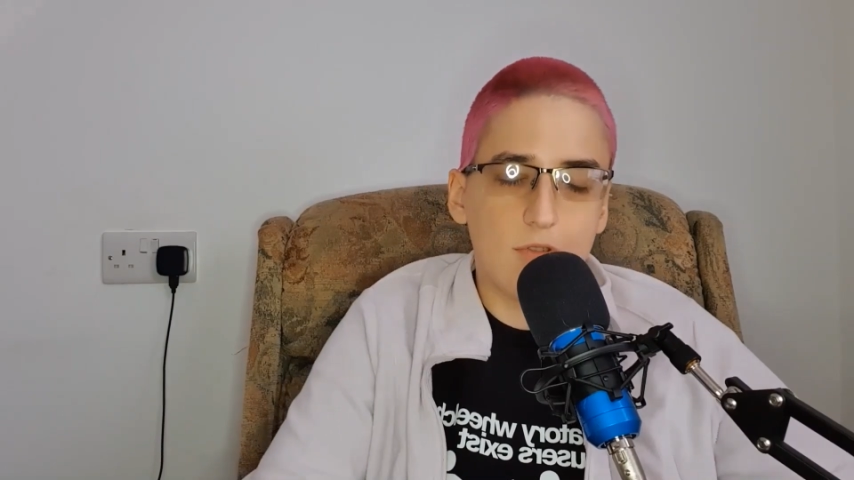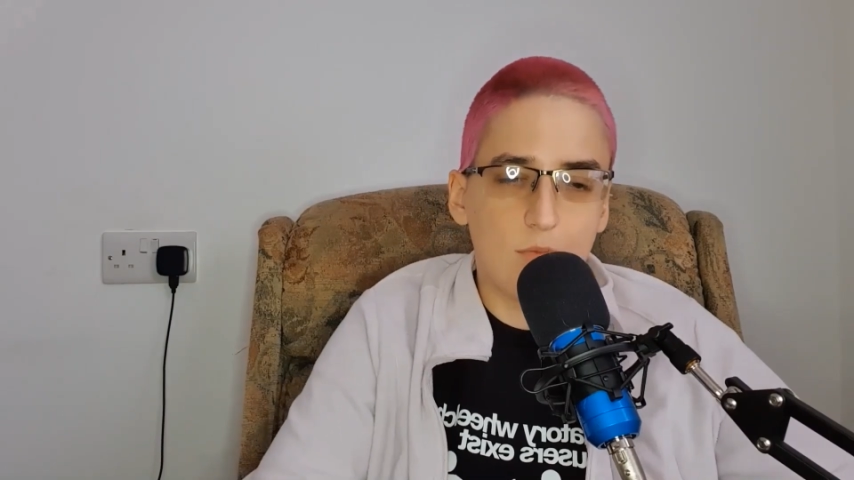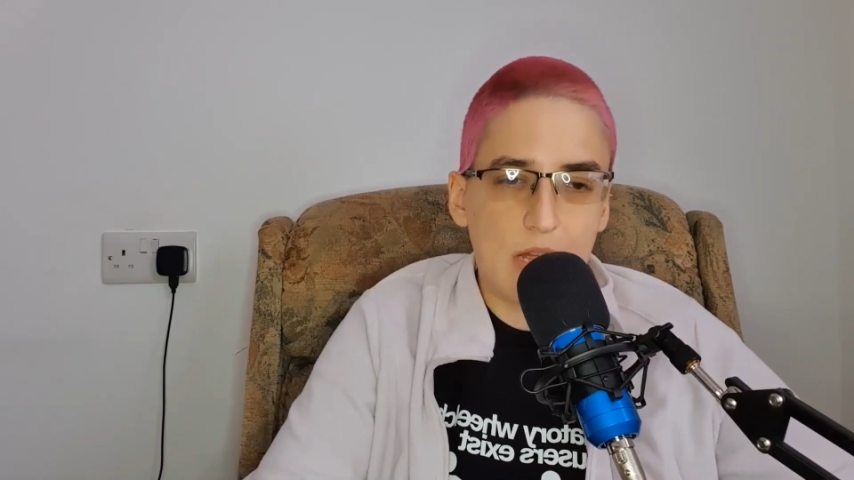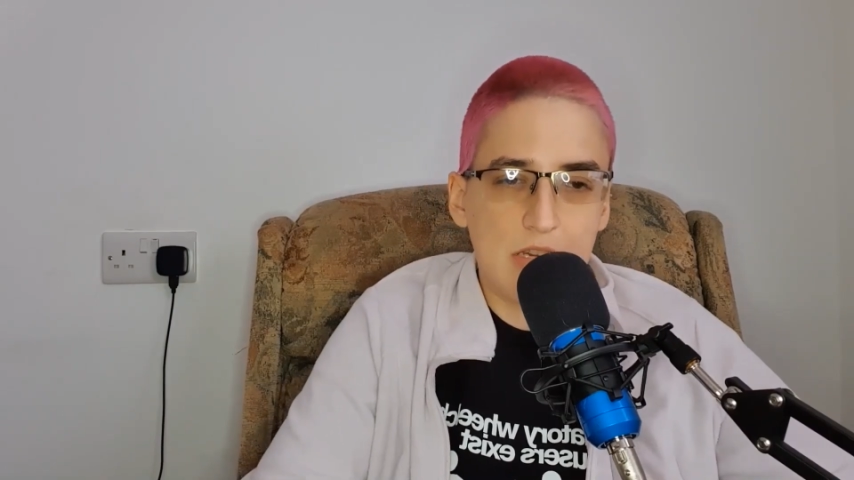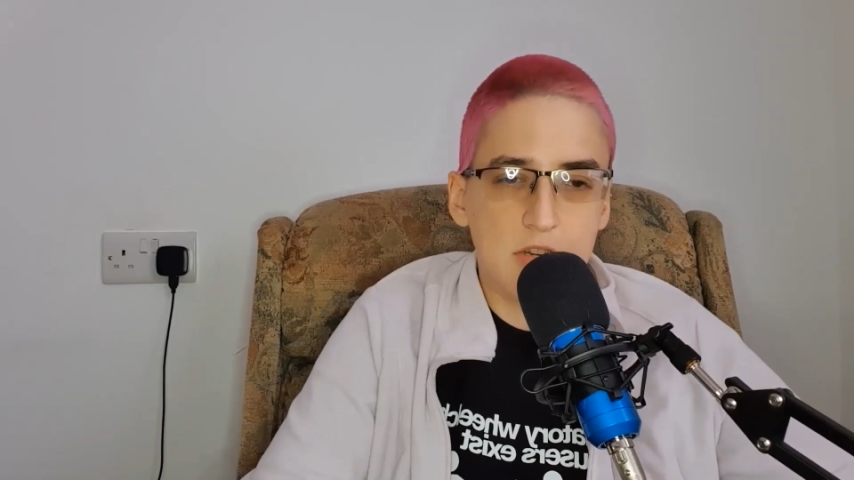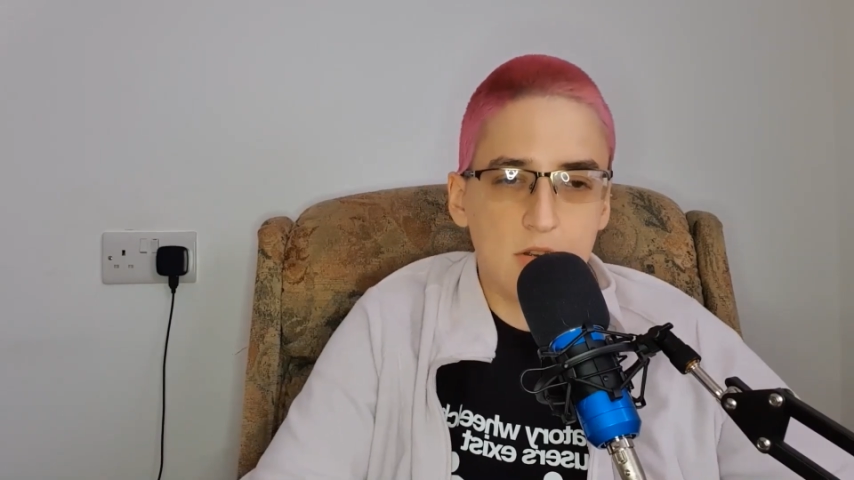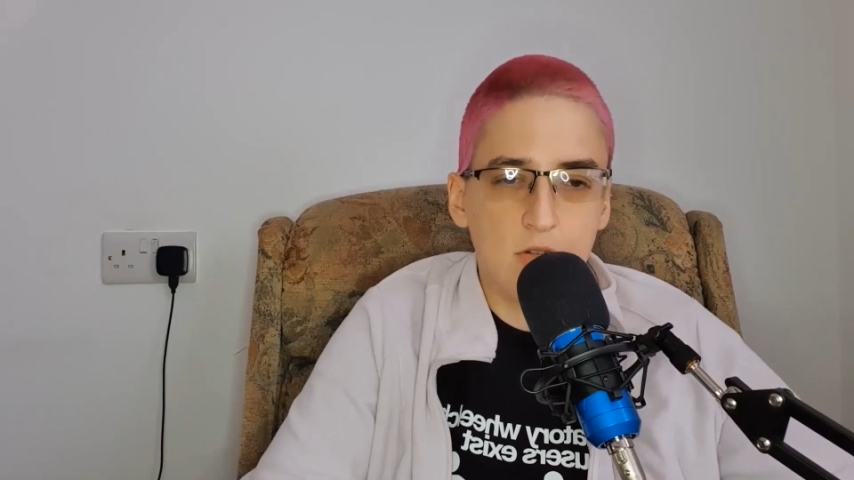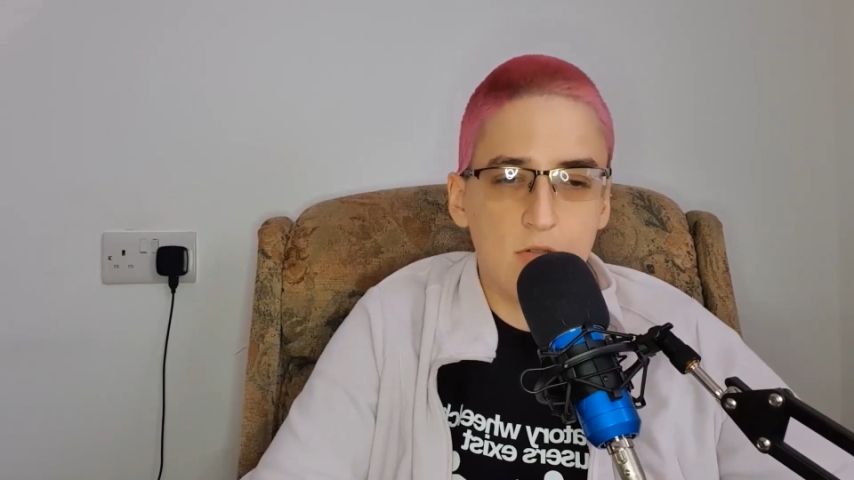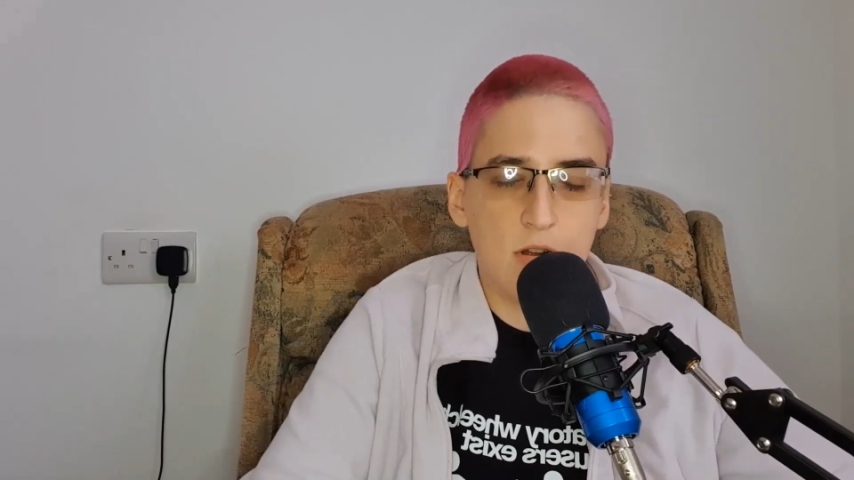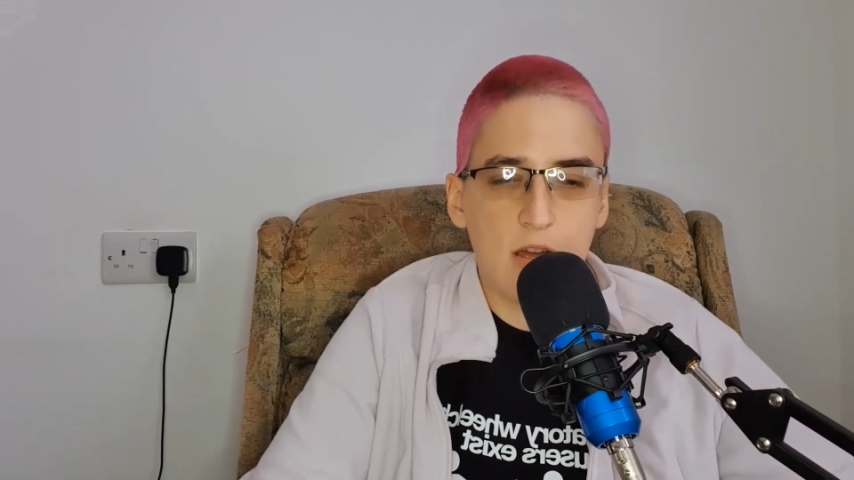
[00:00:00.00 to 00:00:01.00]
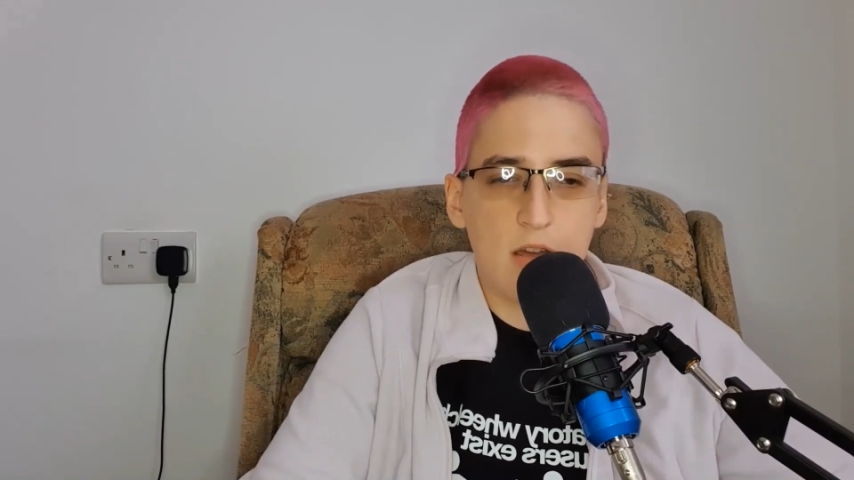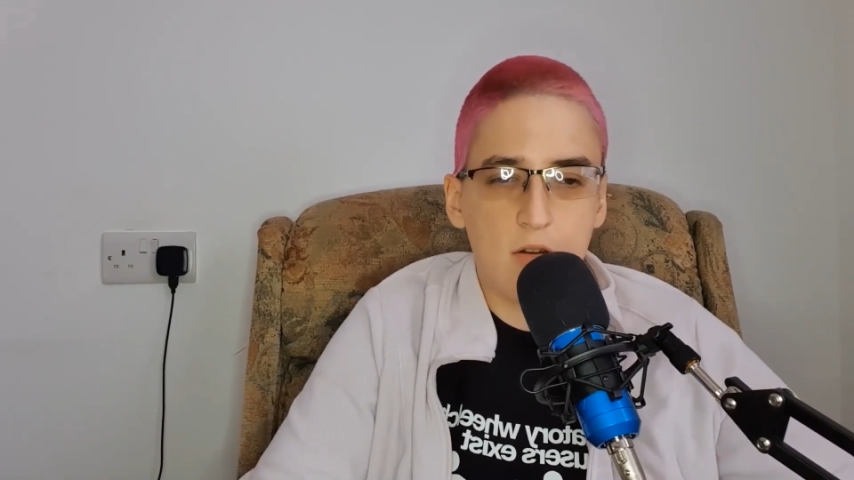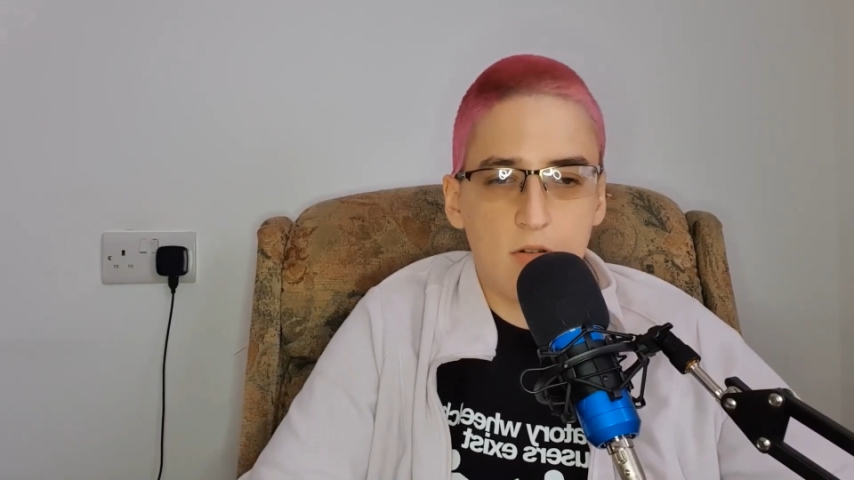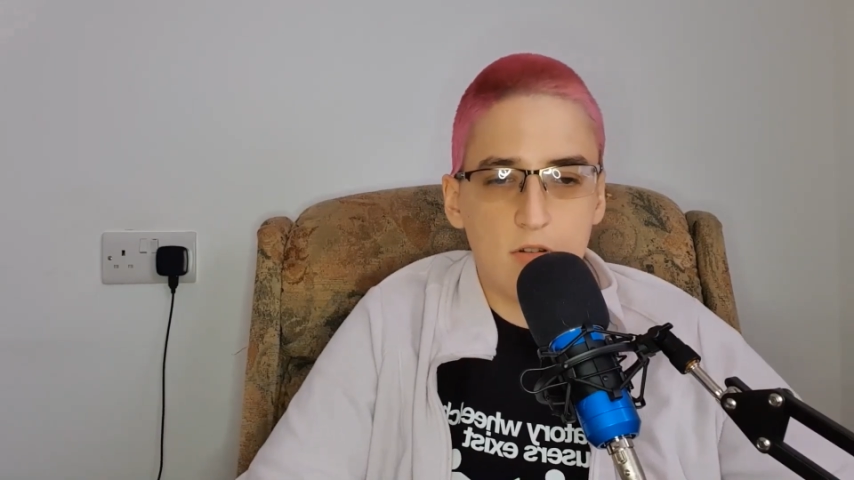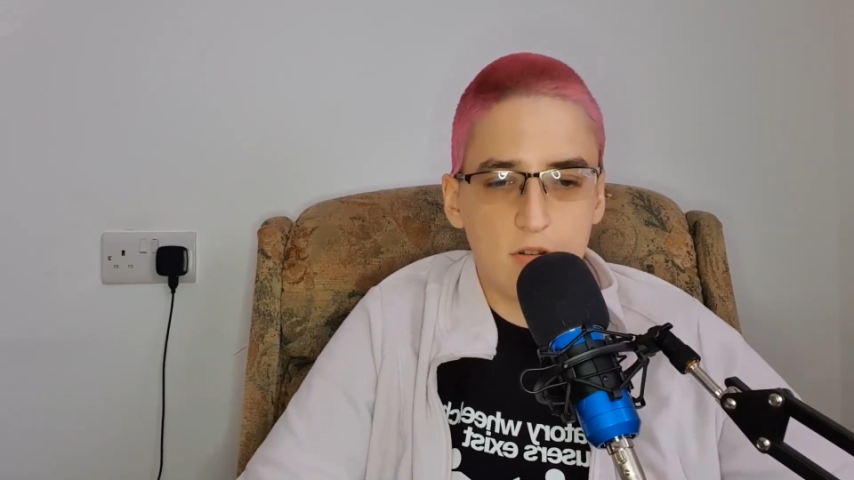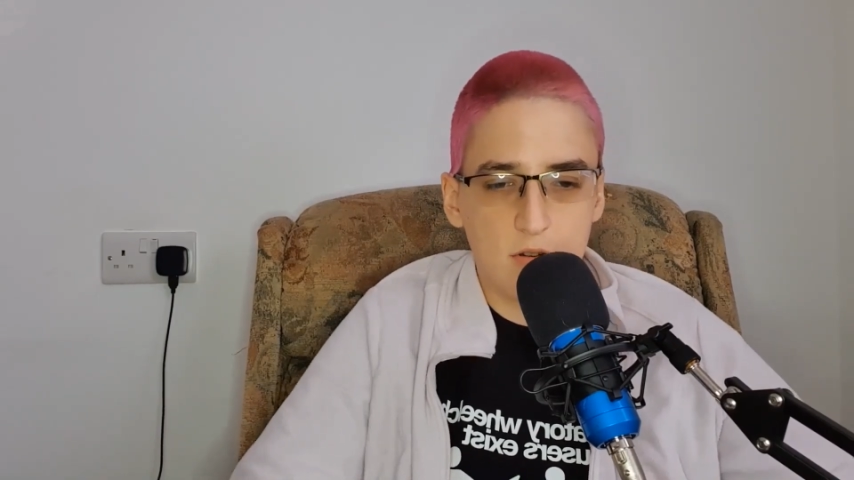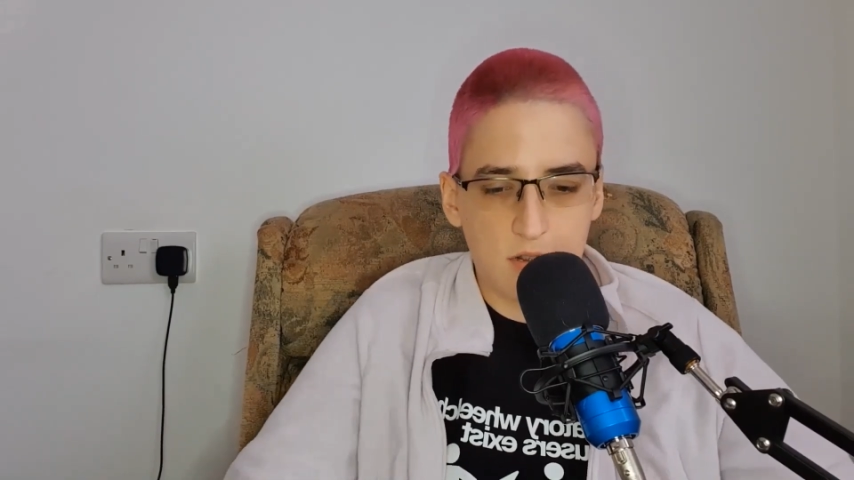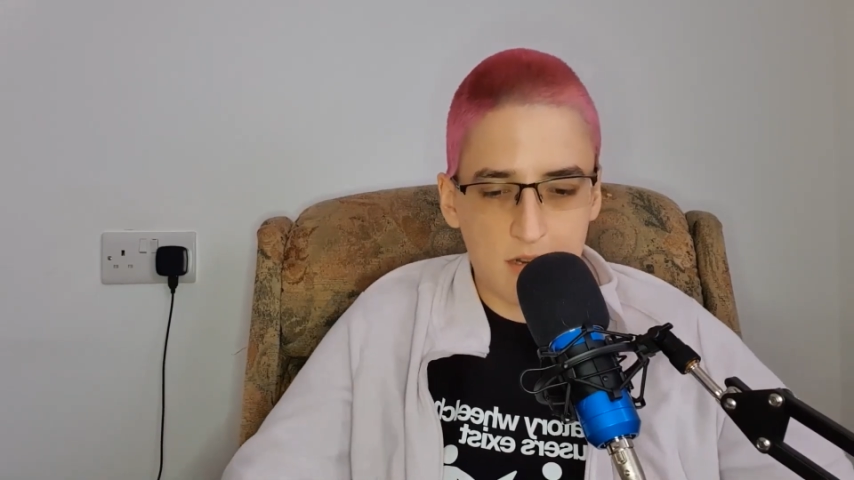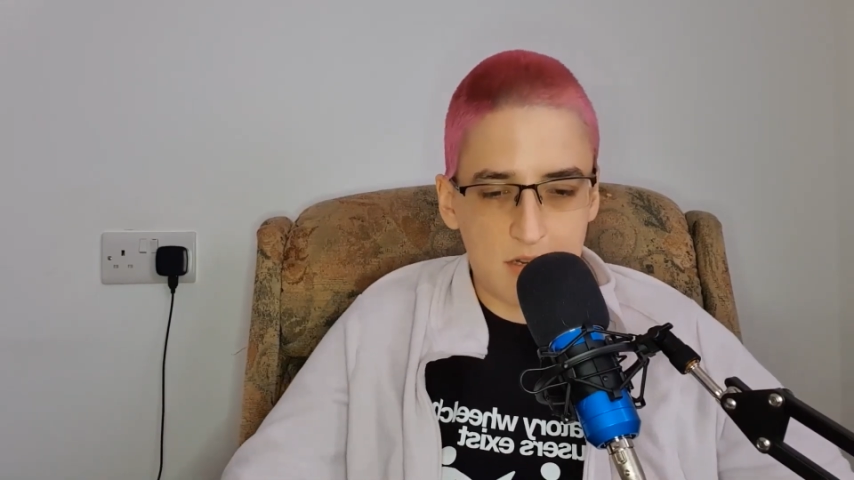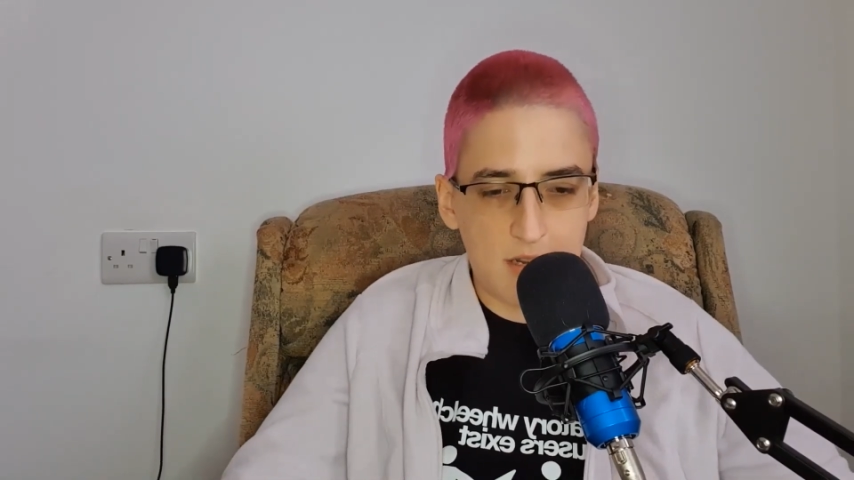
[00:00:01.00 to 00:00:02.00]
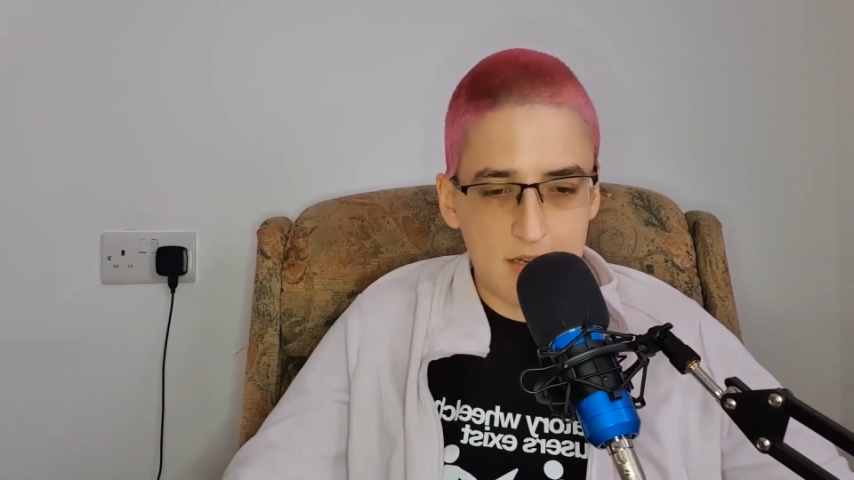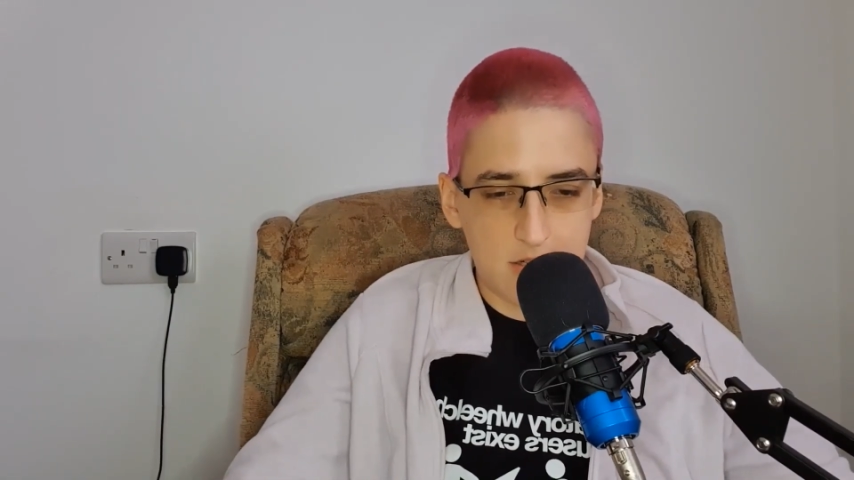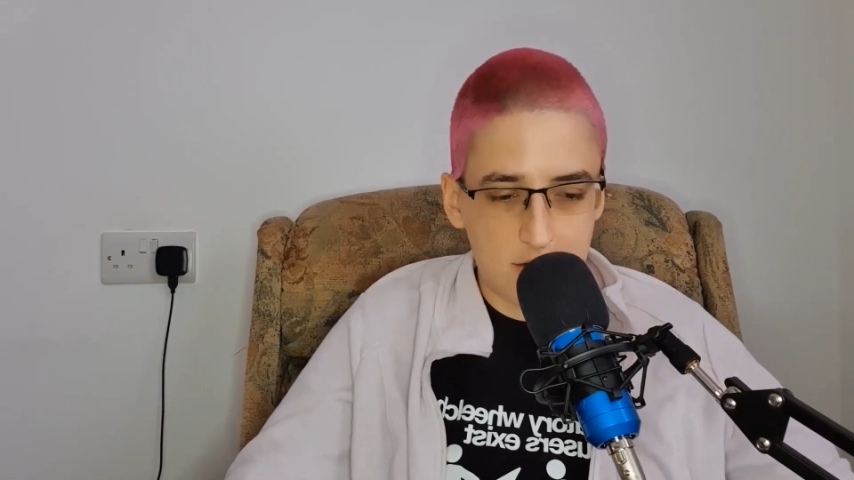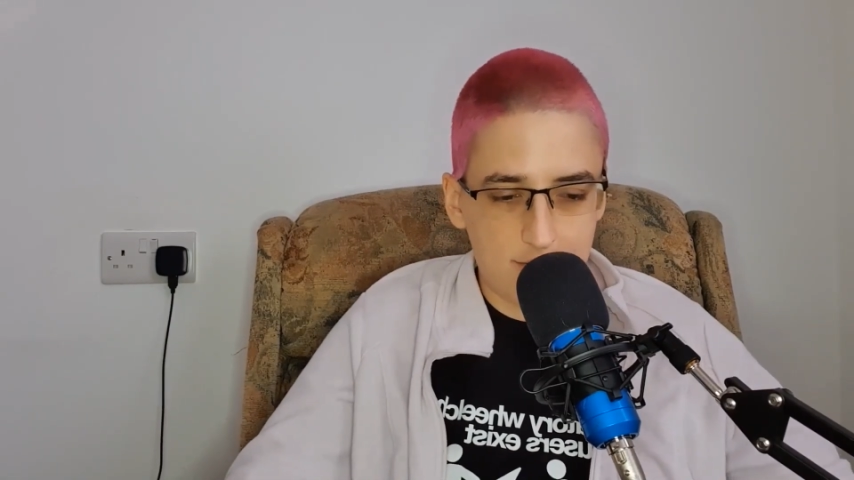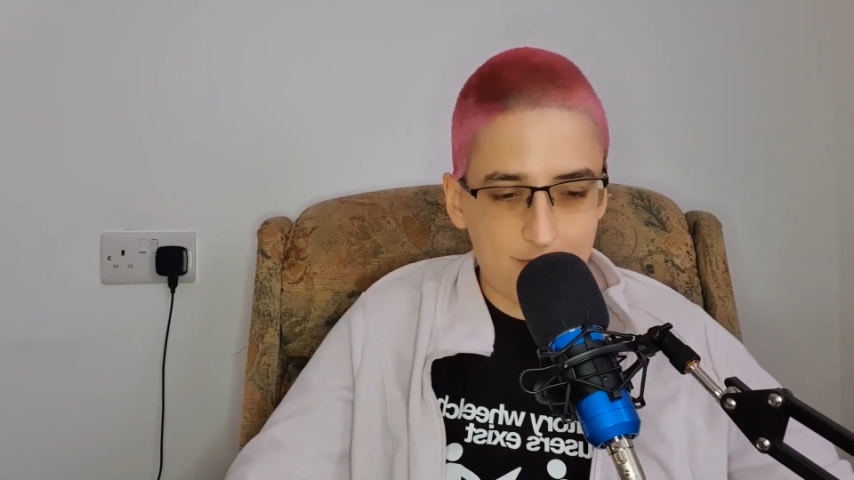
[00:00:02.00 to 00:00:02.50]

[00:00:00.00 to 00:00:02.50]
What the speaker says: weeks ago I ordered a t-shirt